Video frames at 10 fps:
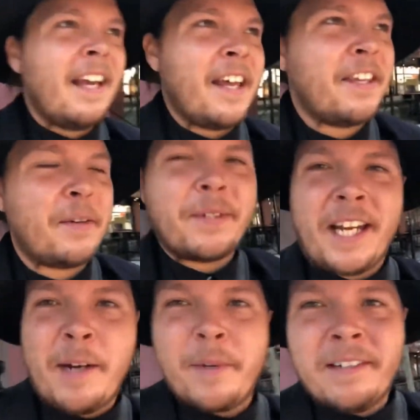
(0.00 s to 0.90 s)
I think it was
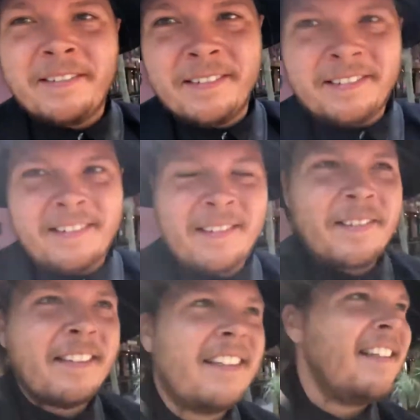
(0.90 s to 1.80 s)
Amber,
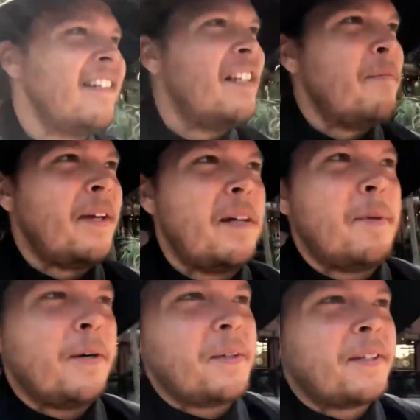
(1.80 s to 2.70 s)
made a
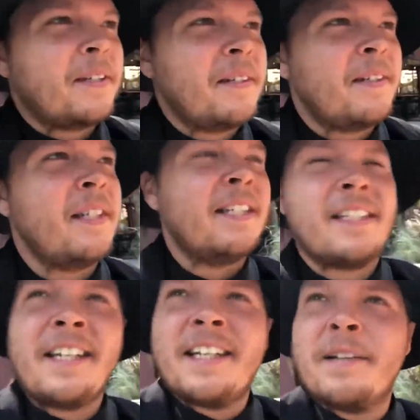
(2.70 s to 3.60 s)
post
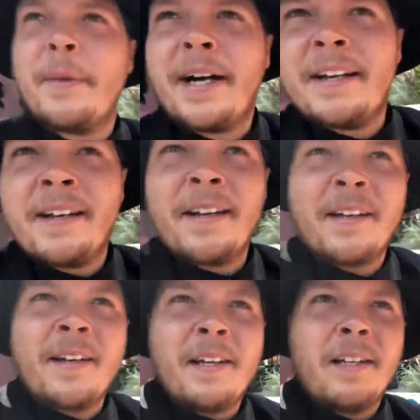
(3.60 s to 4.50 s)
saying about
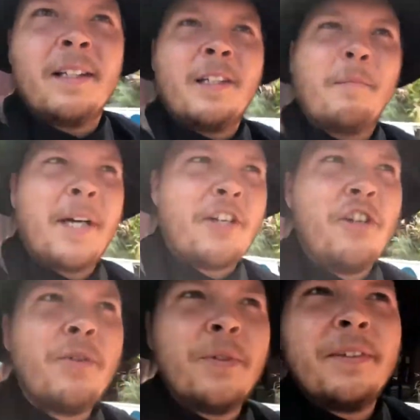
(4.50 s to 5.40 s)
by
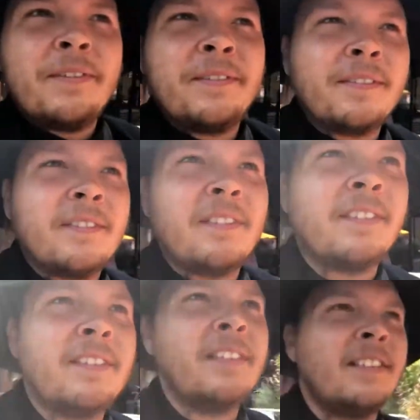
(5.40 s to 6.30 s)
June,
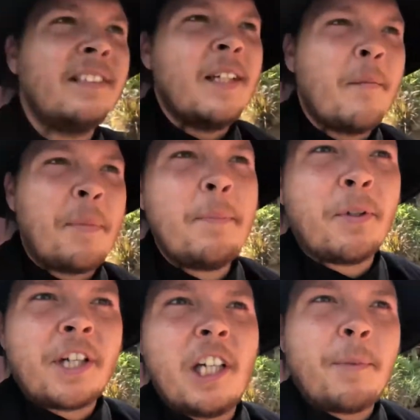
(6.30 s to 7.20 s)
people
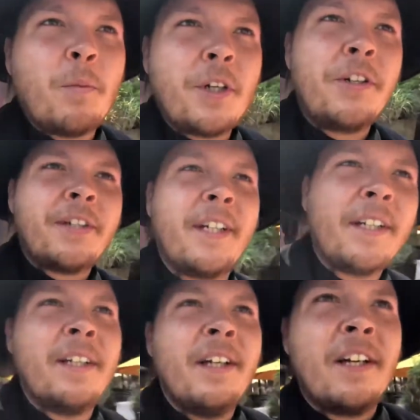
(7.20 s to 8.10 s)
are going to be wondering,
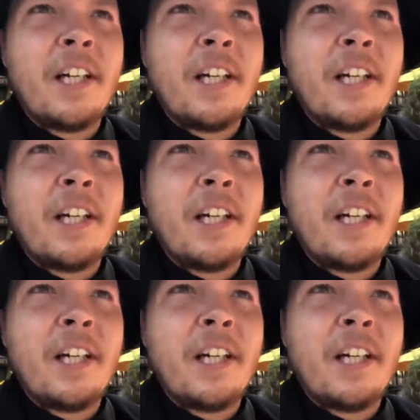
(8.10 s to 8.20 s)
going